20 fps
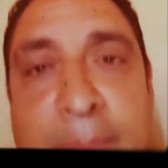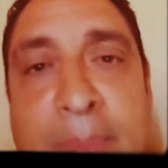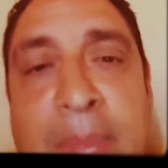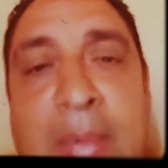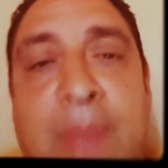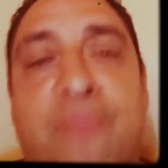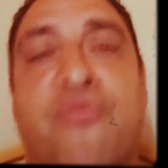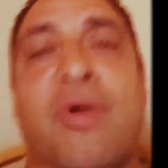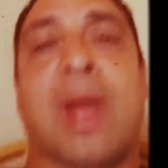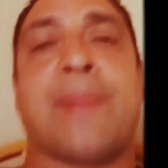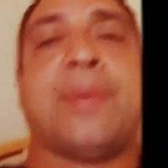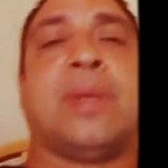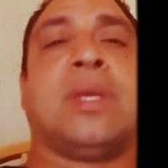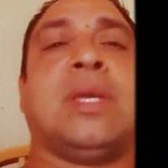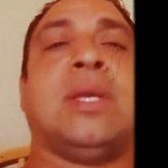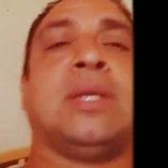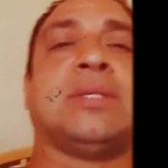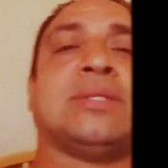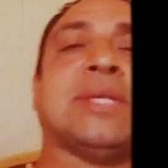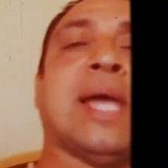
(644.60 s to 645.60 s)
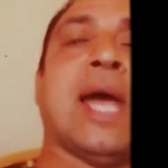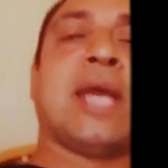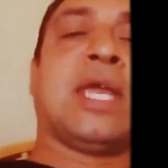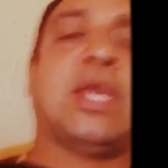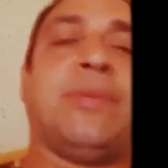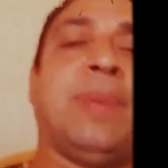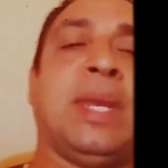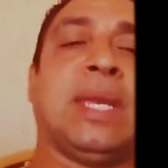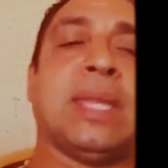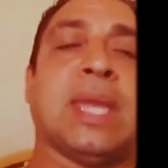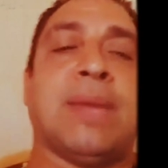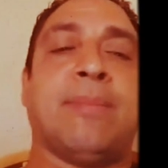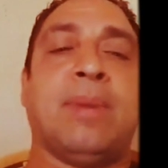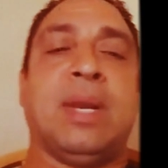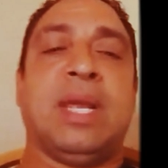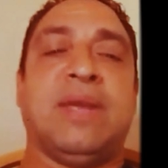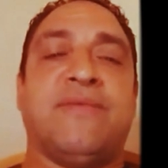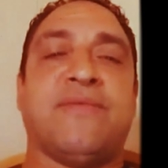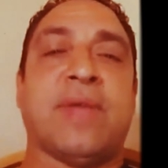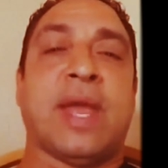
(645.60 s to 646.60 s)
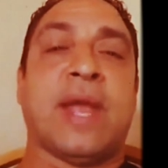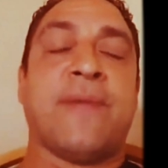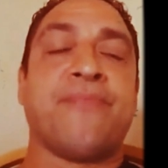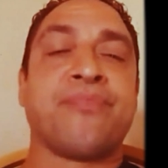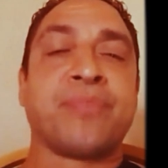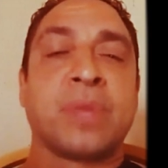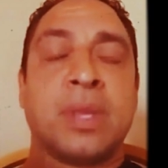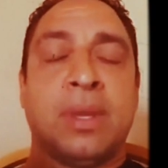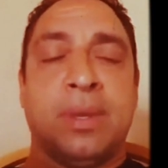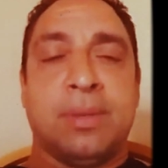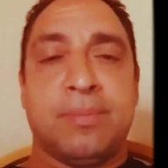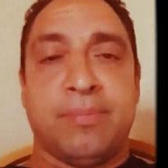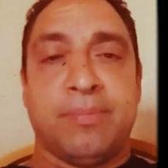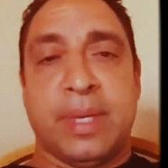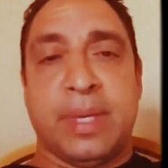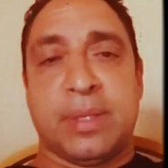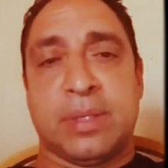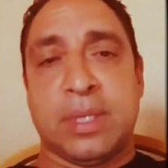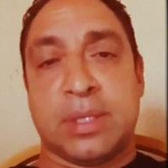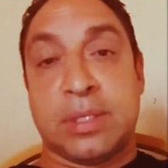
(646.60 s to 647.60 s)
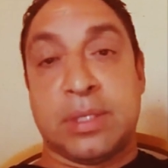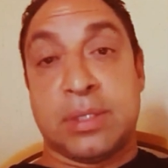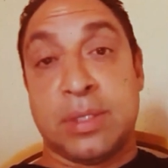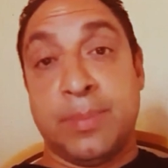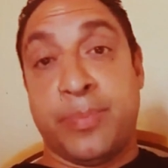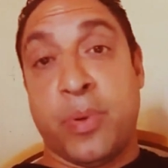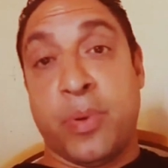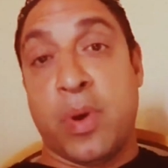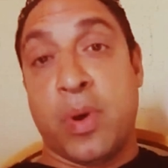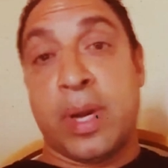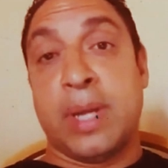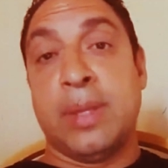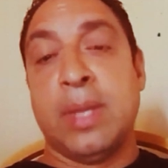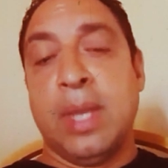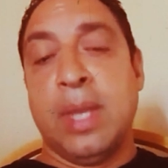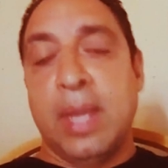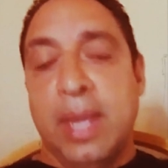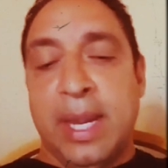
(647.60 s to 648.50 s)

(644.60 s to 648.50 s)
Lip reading: named Robert Kiyosaki, because I believe that business is important,